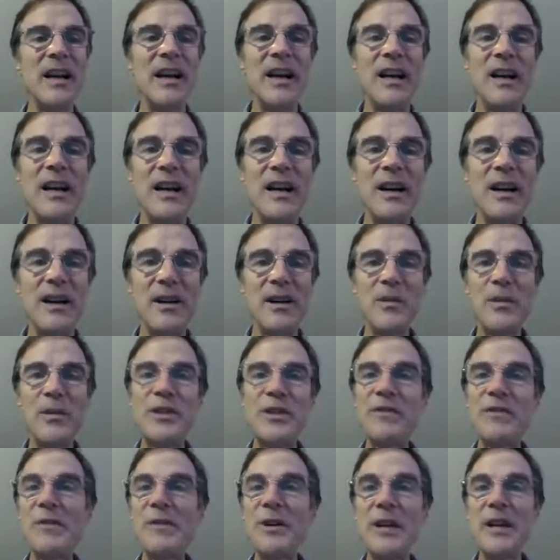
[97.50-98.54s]
uh, which
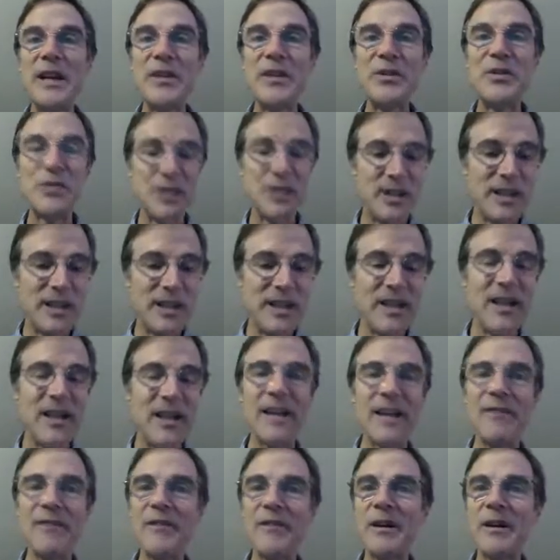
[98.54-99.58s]
are very interesting
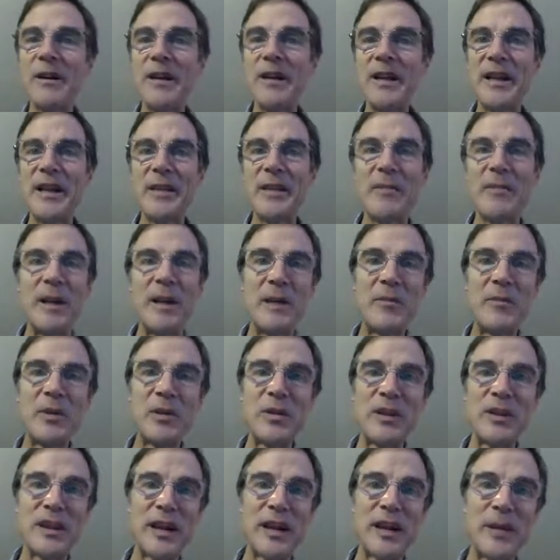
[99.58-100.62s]
and very amenable
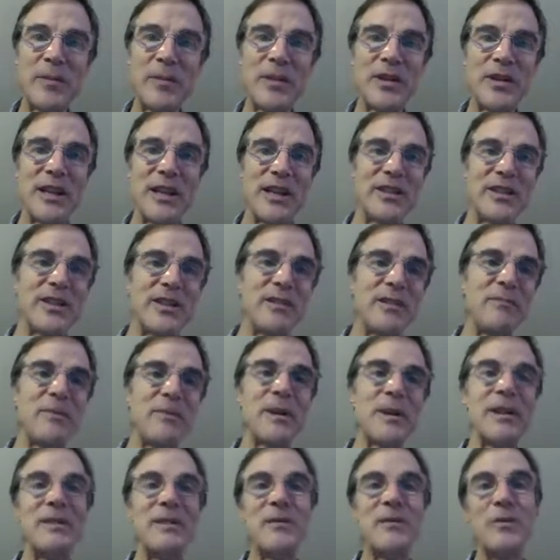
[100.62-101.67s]
to computation.
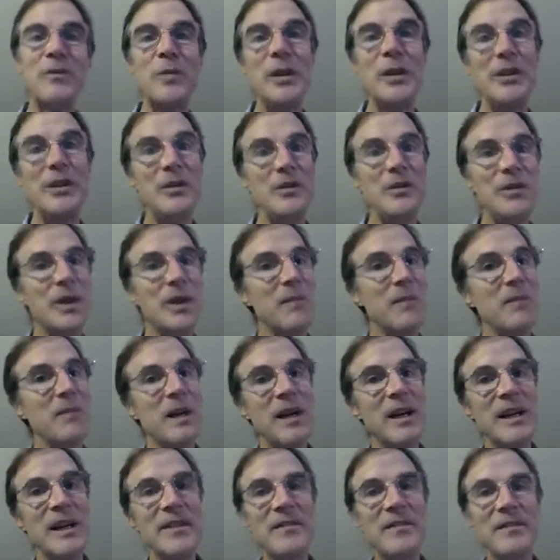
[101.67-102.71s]
But when you
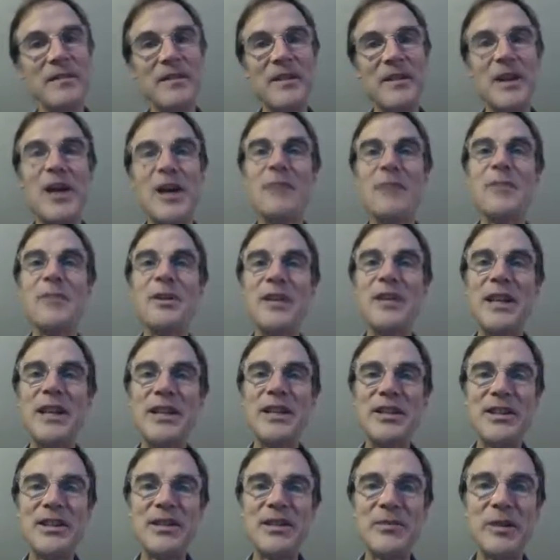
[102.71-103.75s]
combine
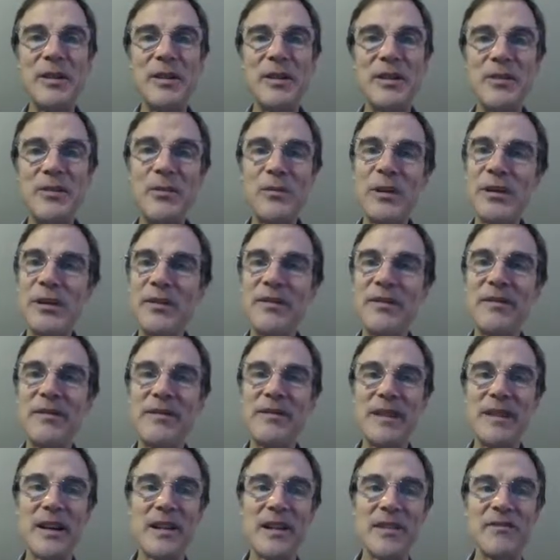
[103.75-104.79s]
computation with with
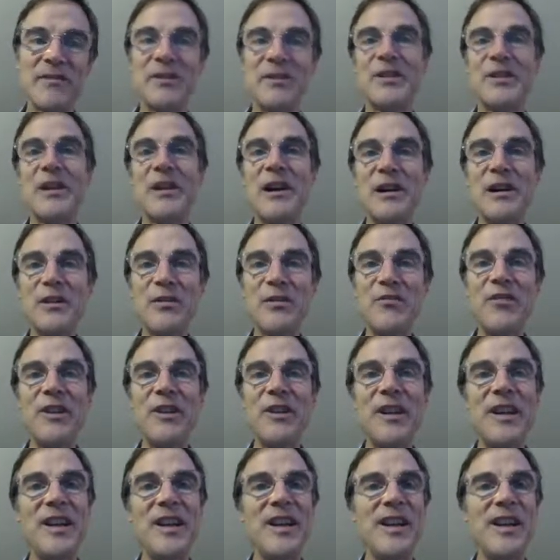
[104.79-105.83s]
uh,
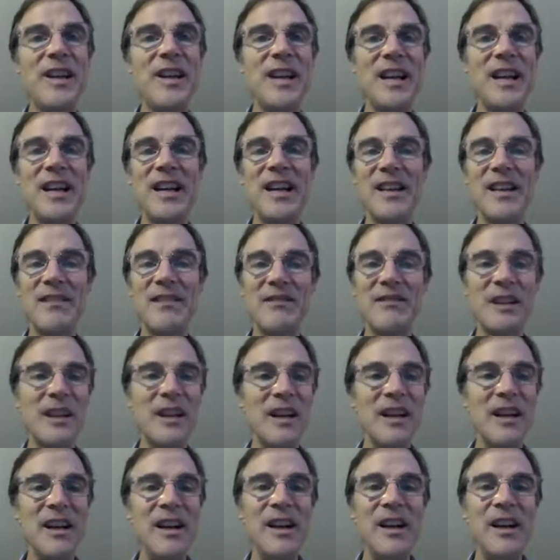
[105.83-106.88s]
photography and
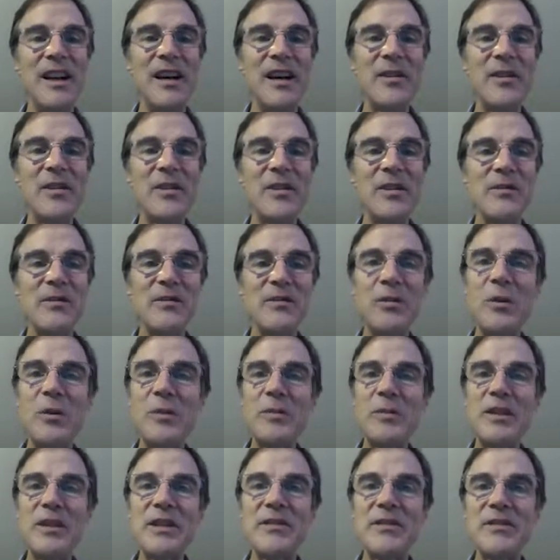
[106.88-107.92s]
other
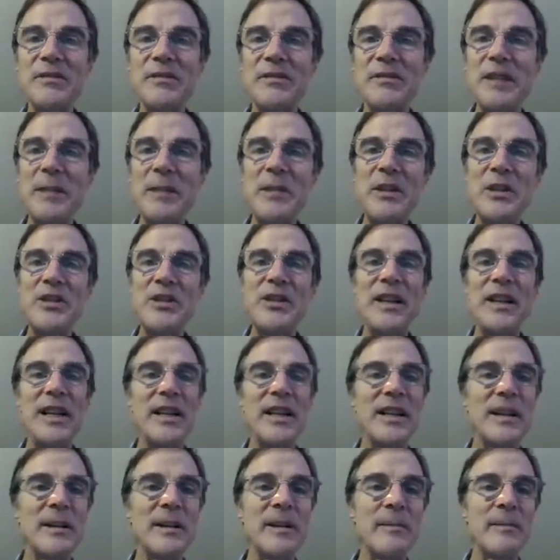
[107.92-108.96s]
forms of image
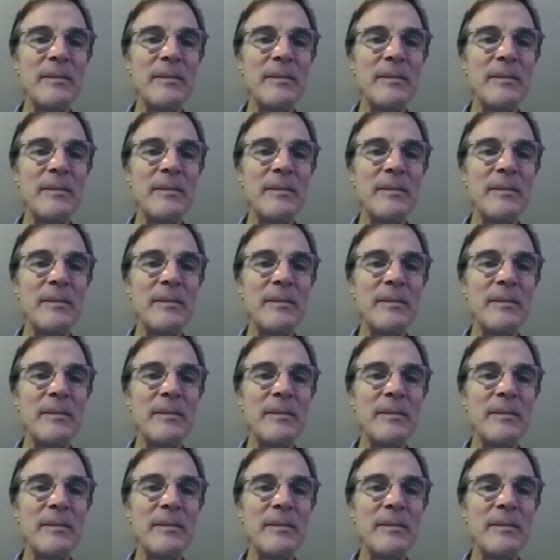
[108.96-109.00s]
data,